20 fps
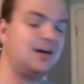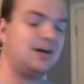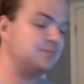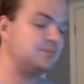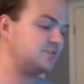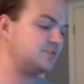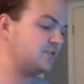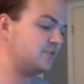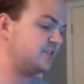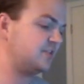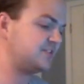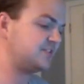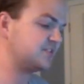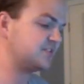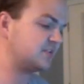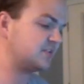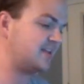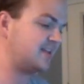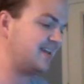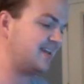So this
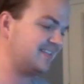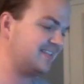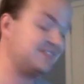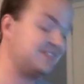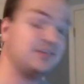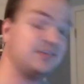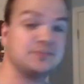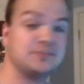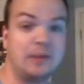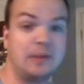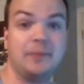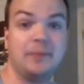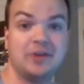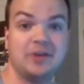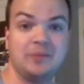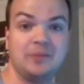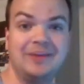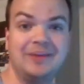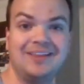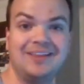video is probably going
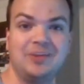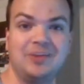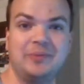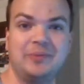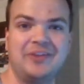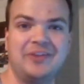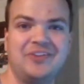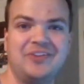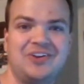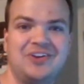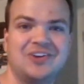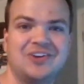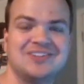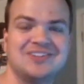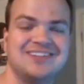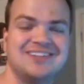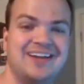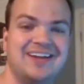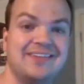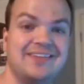to be a little bit on the longer
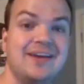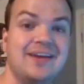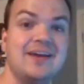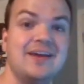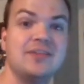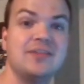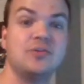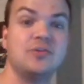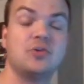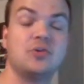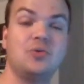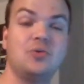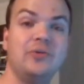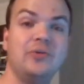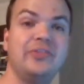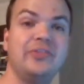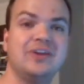side. The cool thing